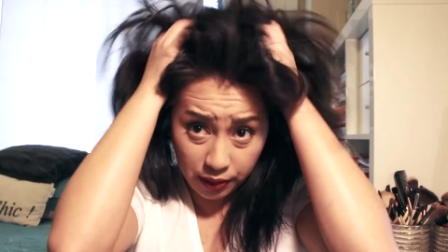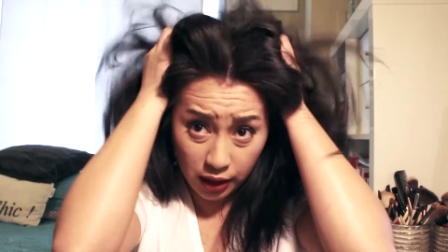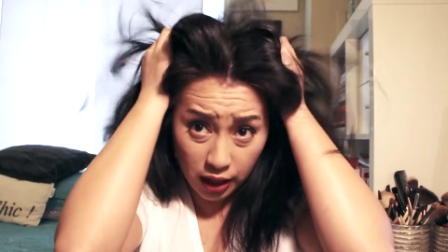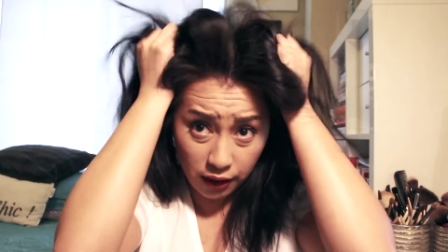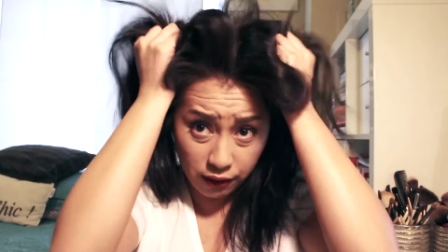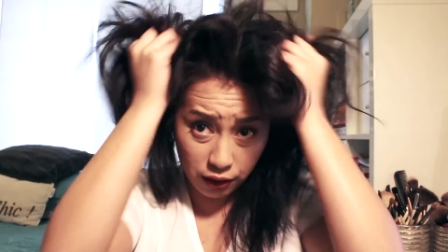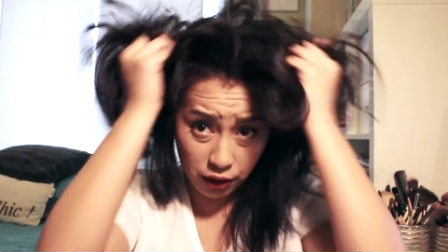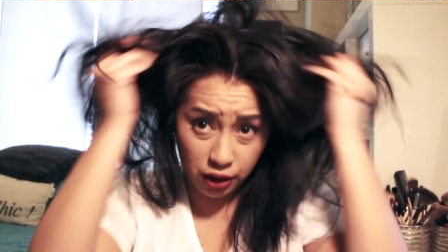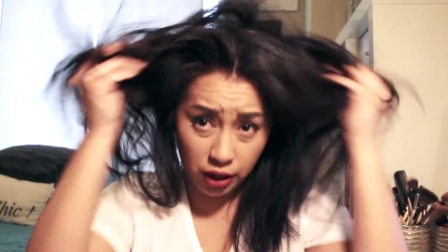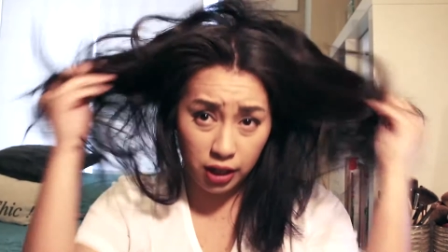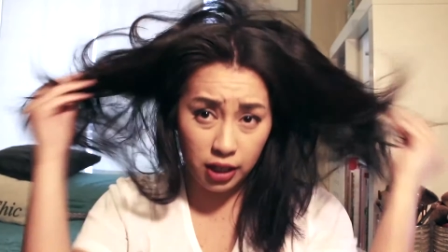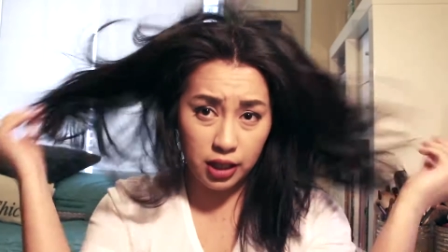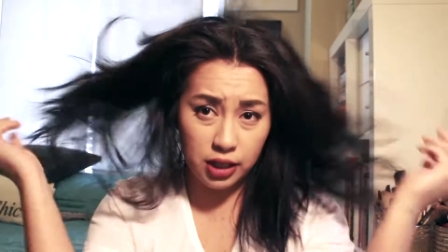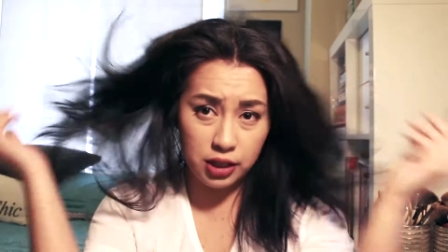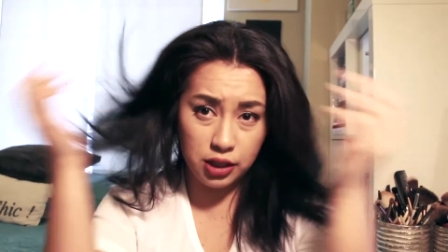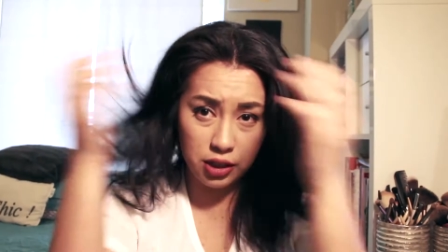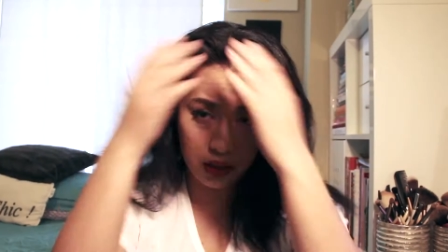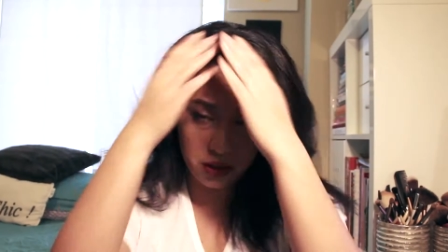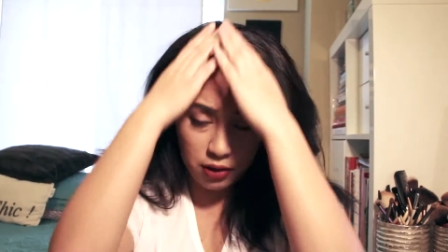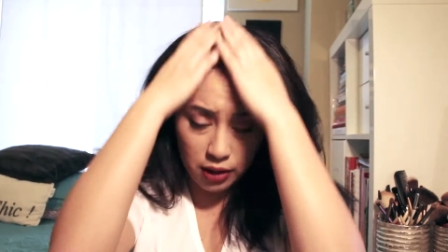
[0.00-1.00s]
If you're going to
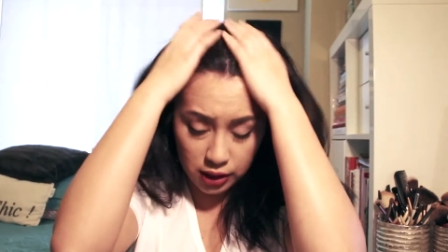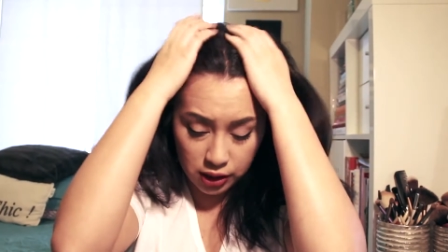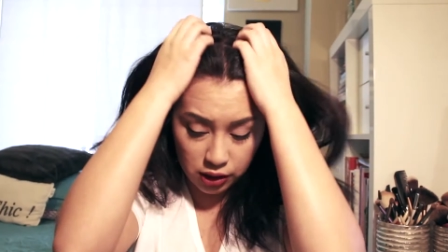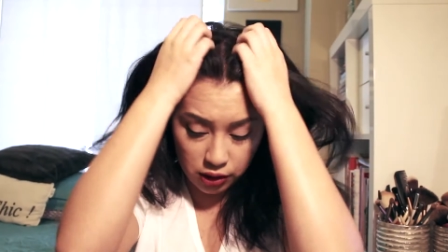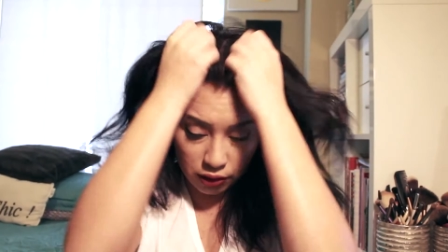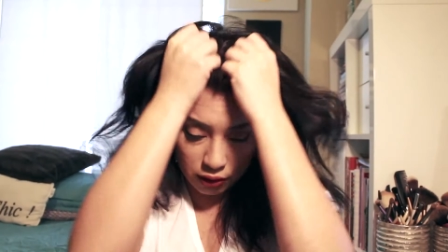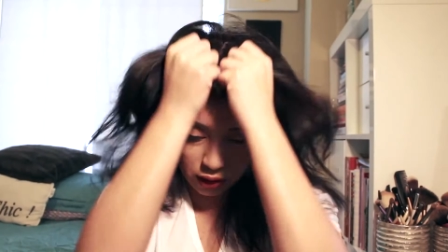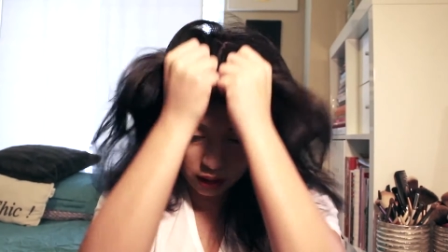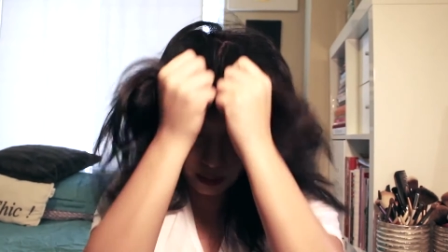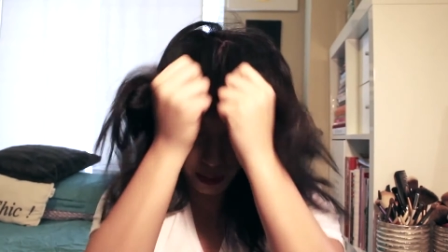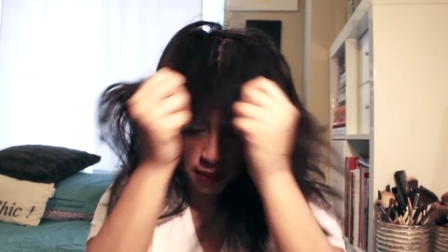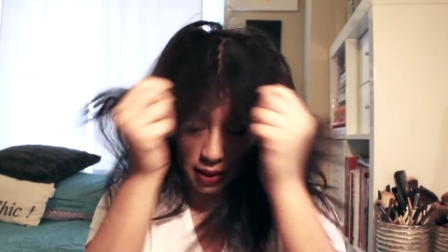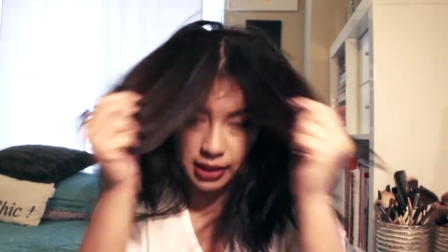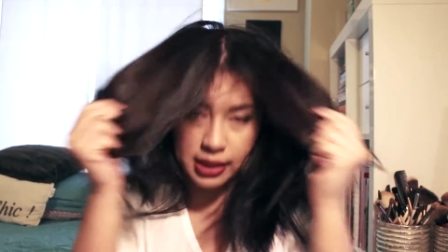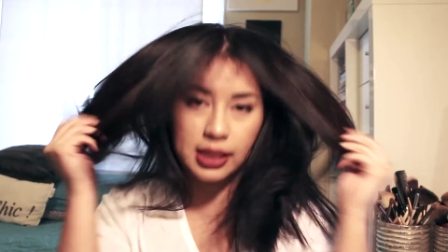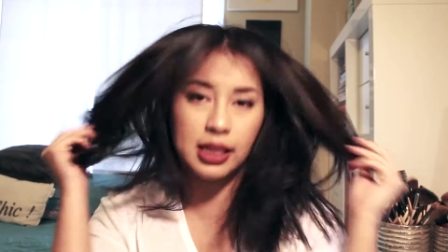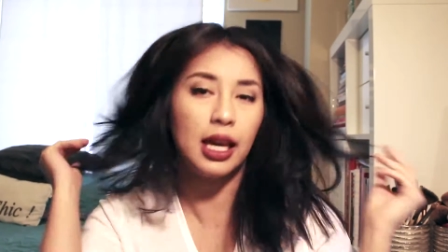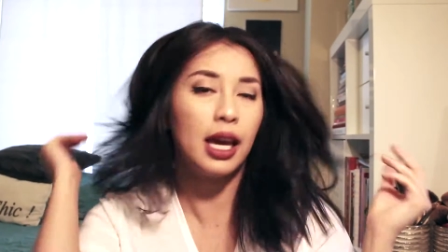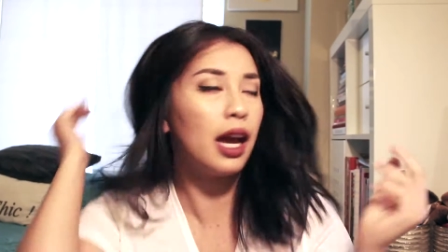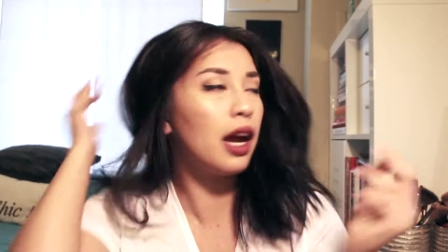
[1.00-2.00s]
do a
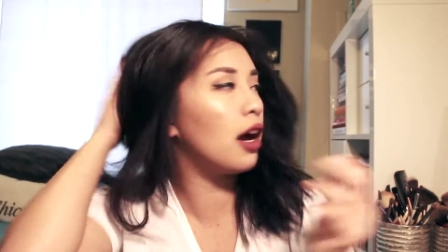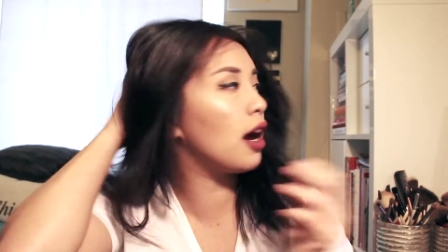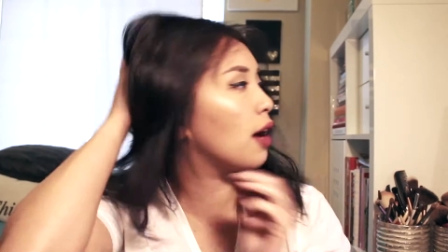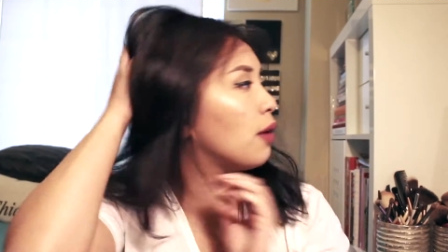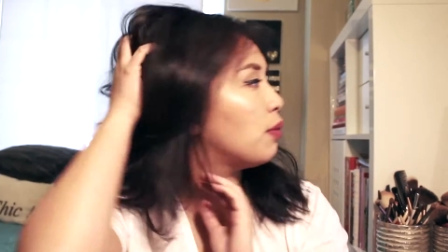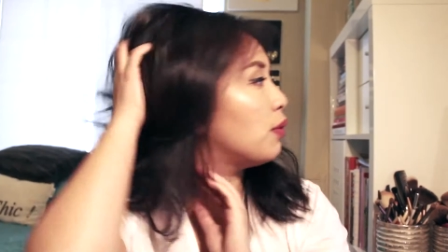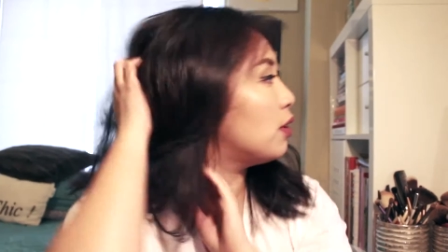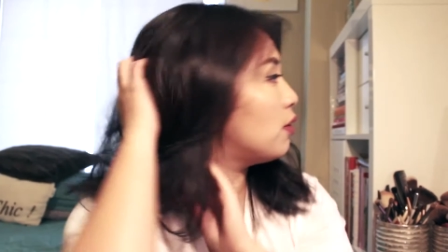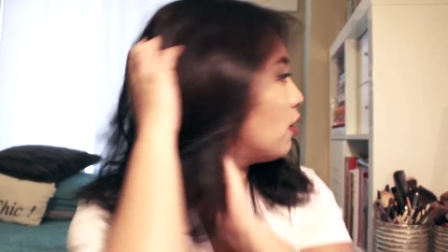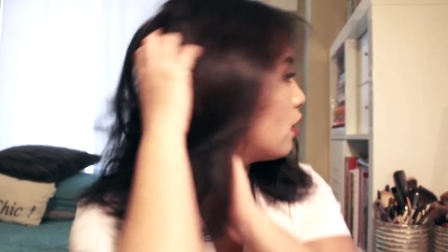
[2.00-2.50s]
messy hair, I would